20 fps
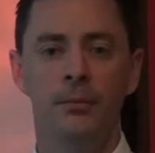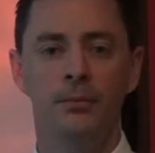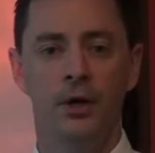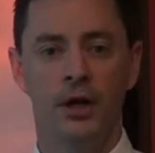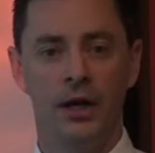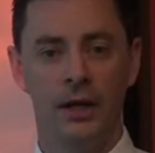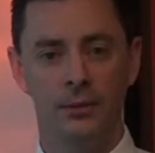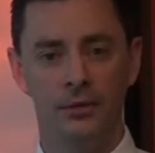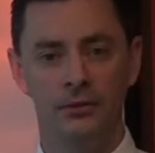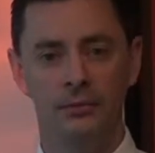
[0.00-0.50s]

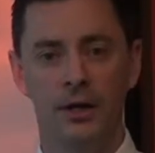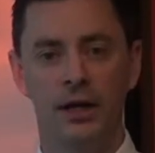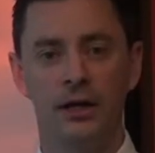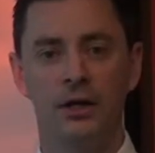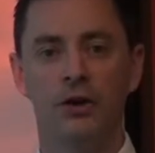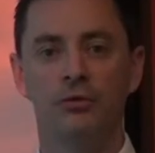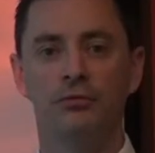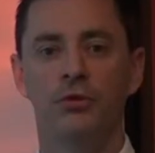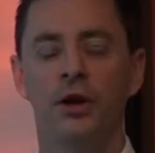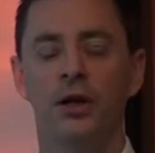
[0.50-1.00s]
My name is
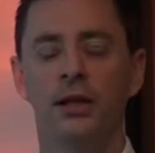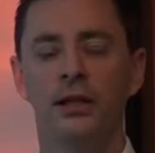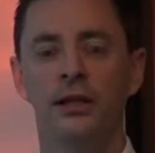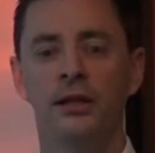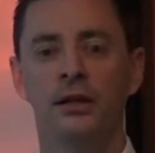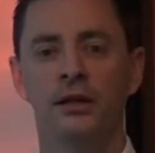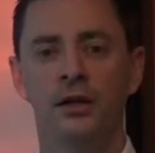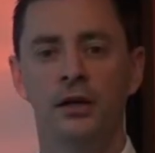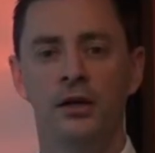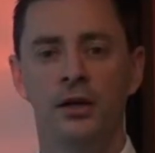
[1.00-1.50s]
Mark
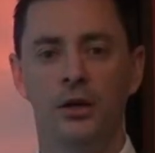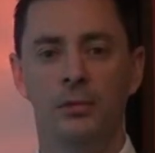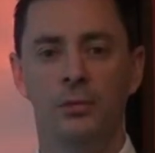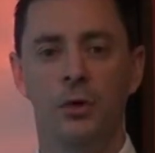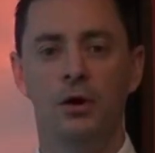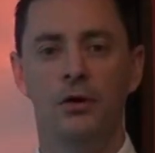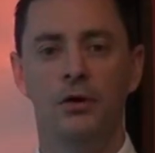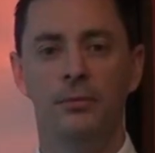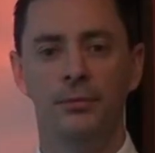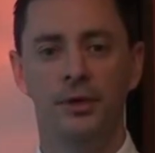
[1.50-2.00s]
O'Reilly and
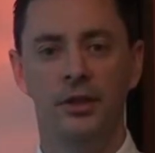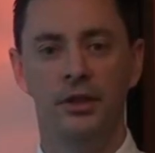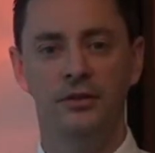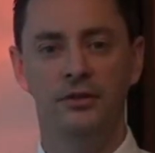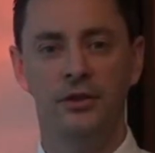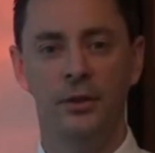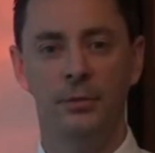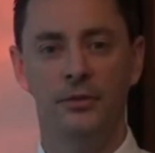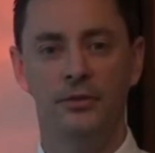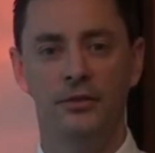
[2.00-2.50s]
welcome to
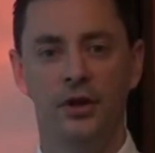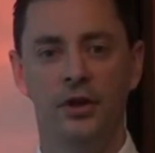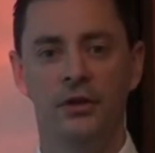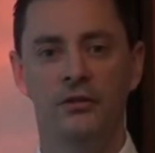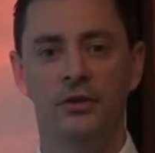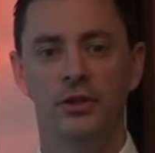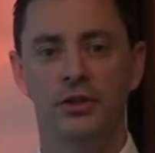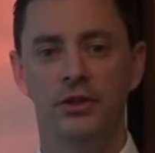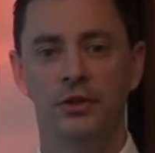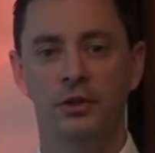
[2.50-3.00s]
this episode
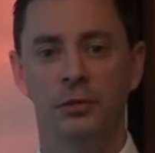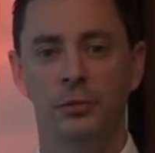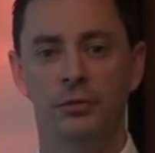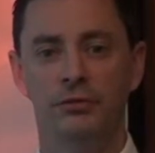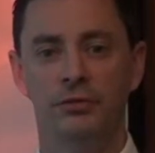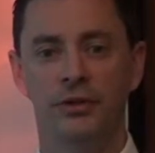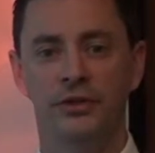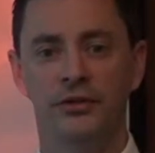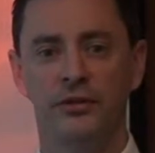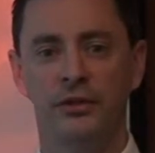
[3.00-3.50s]
of
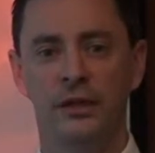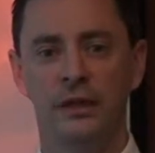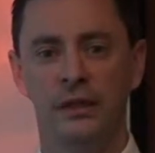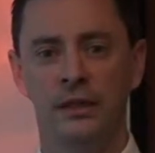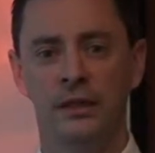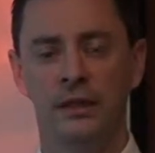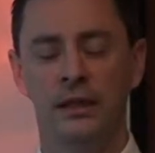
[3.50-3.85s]
Insurable Risk.